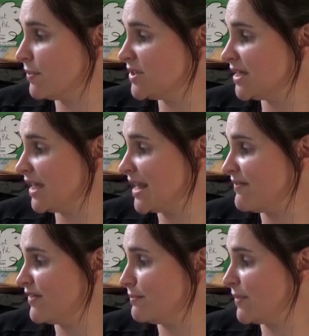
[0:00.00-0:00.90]
putting in
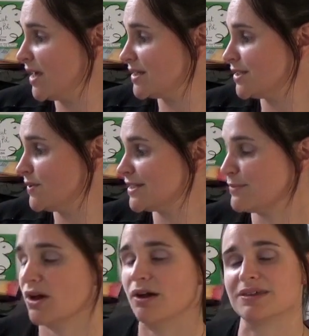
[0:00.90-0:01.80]
effort makes you
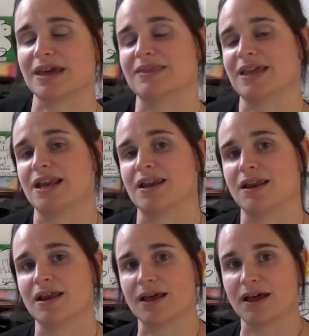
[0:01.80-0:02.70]
smart, and
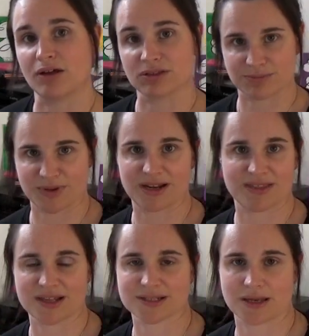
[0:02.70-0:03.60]
then ultimately
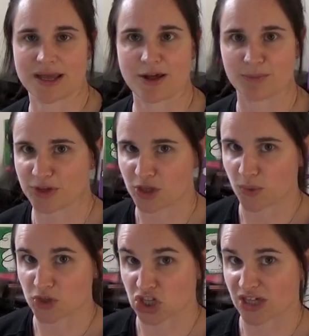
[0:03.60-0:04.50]
that's going to help you
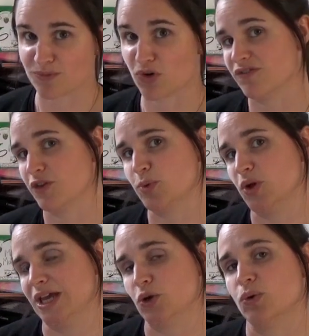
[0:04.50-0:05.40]
achieve more if you
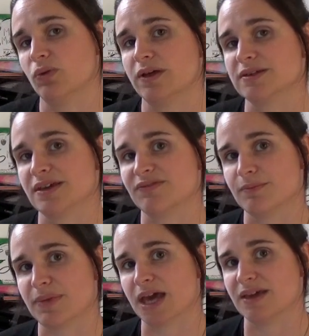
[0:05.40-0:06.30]
put in all those
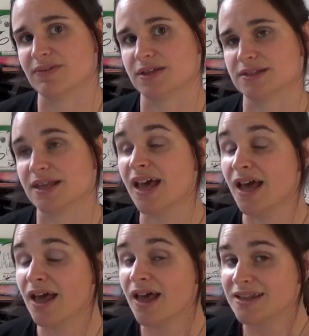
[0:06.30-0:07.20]
different behaviours.
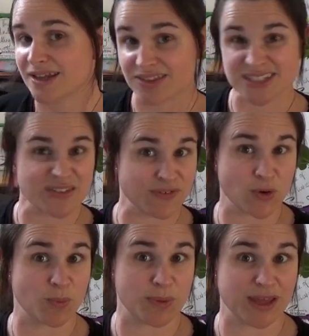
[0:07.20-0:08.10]
Now the
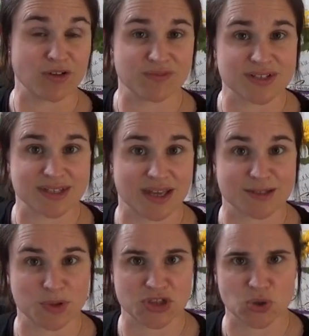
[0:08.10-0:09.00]
difficult bit obviously
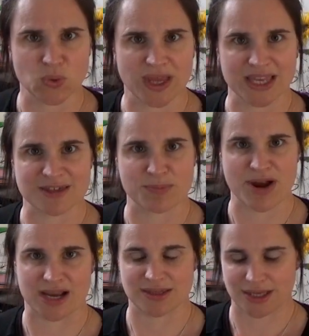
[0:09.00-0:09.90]
is putting all that into
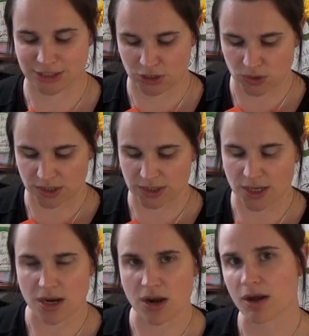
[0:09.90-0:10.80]
practice. You can
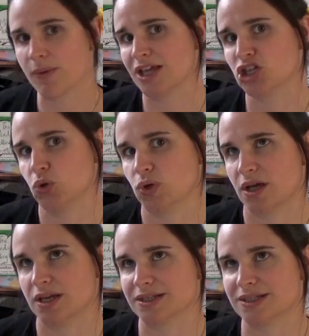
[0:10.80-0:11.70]
know it, you can
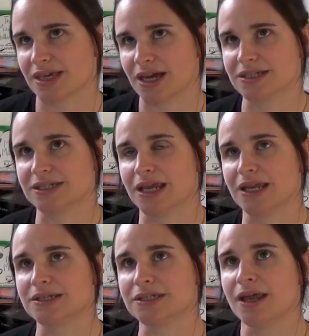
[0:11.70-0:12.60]
understand
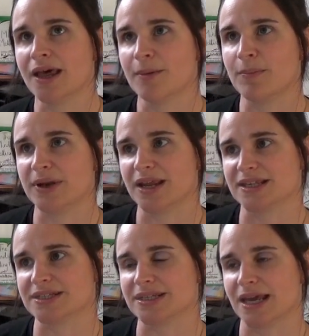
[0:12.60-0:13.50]
it, but
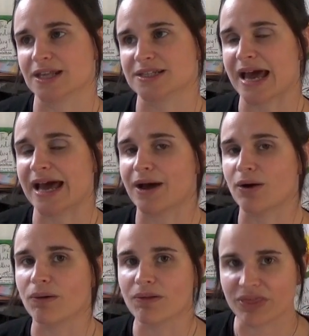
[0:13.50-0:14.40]
it's
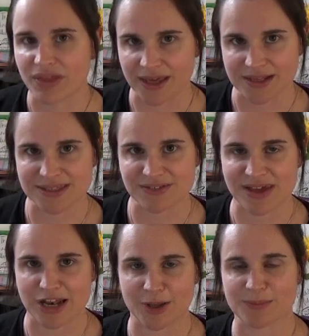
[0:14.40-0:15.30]
how that is
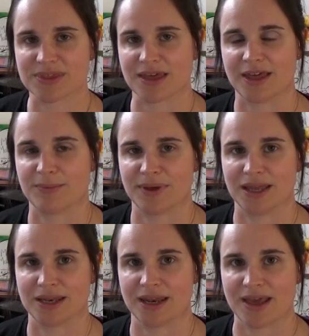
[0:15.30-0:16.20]
developed
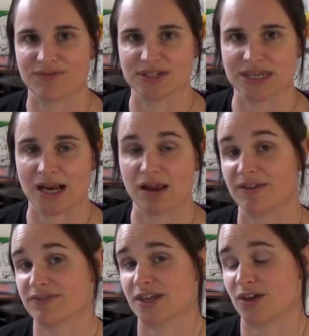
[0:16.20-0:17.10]
in everyday
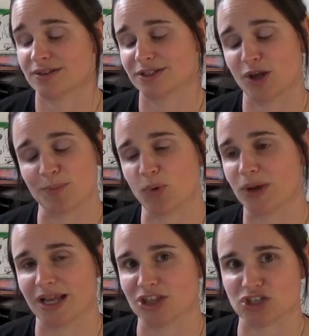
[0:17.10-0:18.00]
life. So there's no
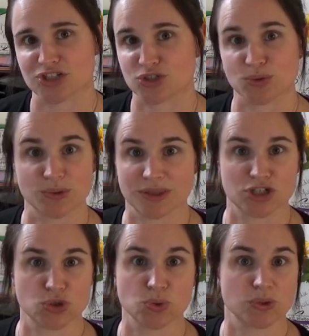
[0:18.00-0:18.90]
point in just talking the
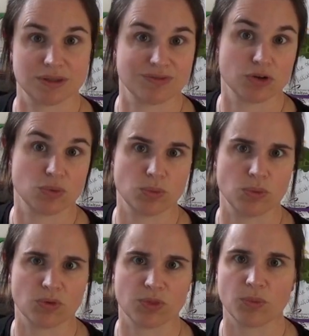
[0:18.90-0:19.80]
talk, you've got to
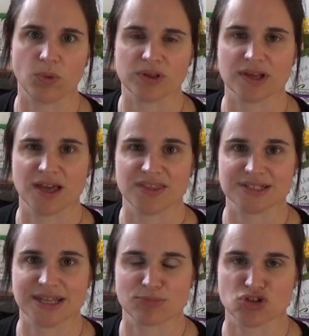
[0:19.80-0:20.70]
walk the walk at the
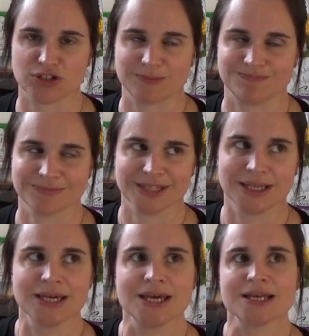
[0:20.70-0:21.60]
same time.
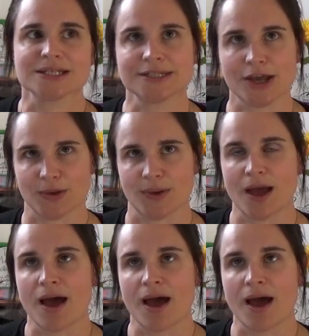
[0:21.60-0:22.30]
So